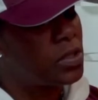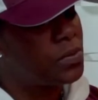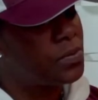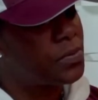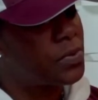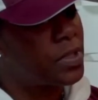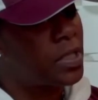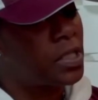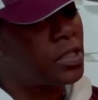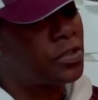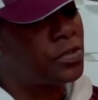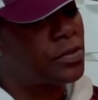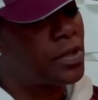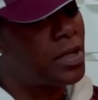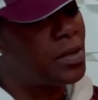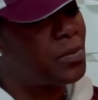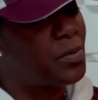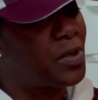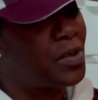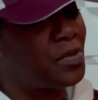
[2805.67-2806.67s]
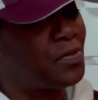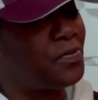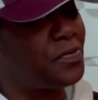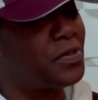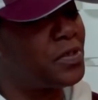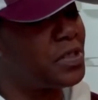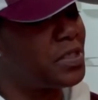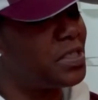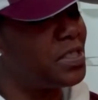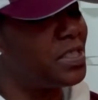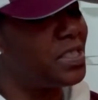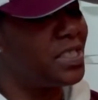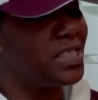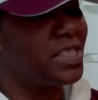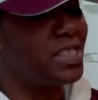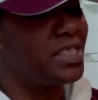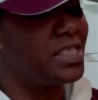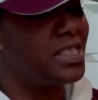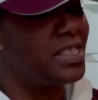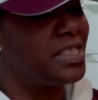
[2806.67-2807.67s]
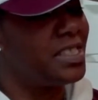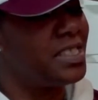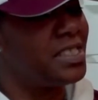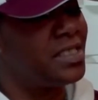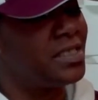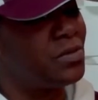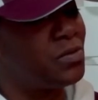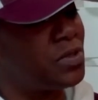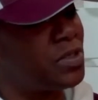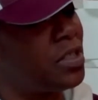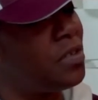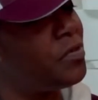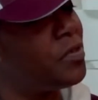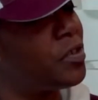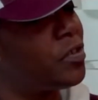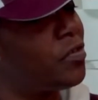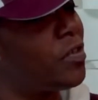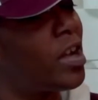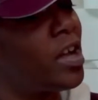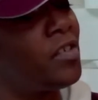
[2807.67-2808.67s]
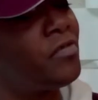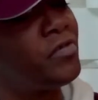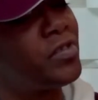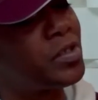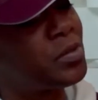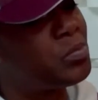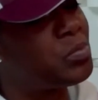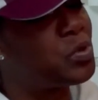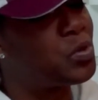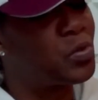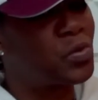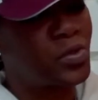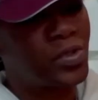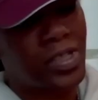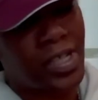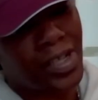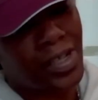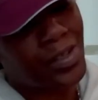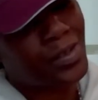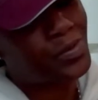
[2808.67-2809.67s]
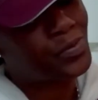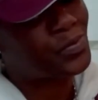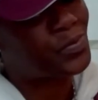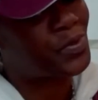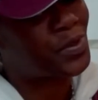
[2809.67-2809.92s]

When I dropped my foot, whatever gravity pulled down,